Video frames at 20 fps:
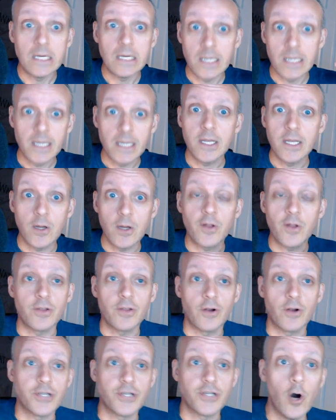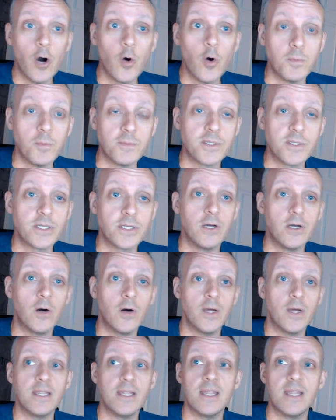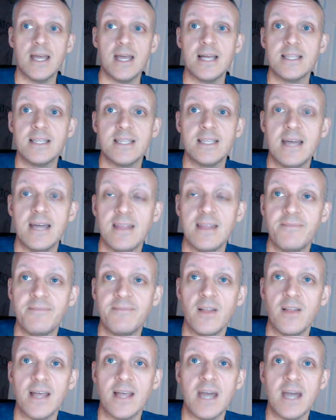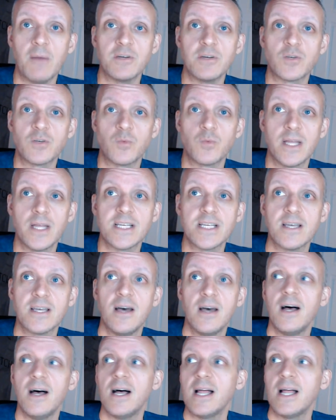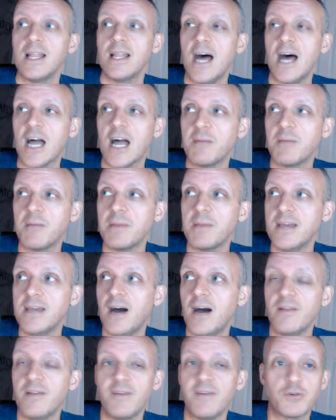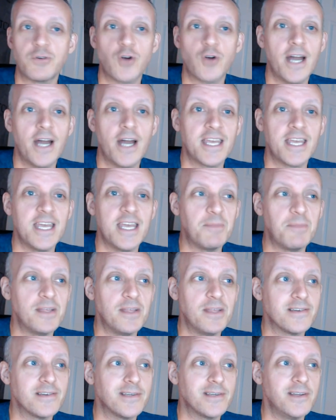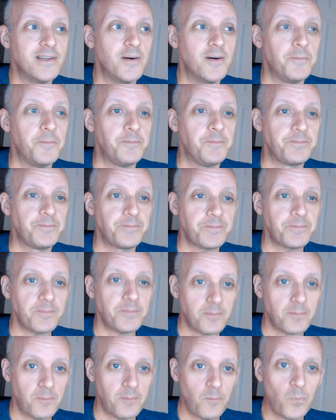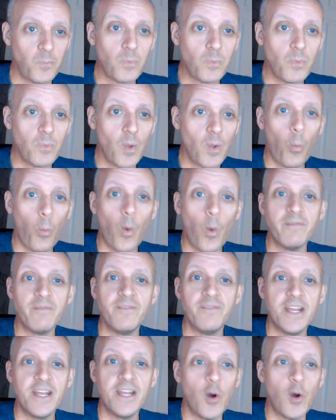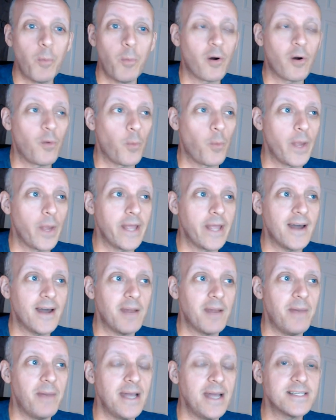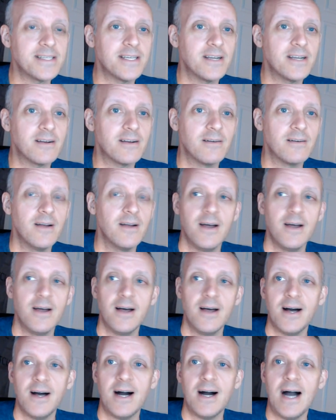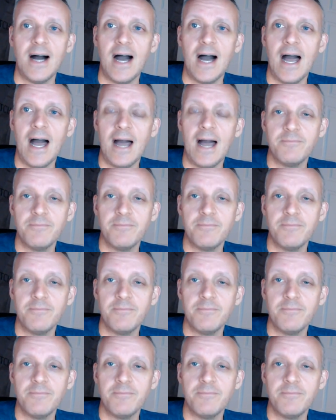you know, they're, they're tomes, you know, and that, that that felt like that was really just locking me down. If I'm trying to keep this, you know, one video per week kind of pace here, uh, I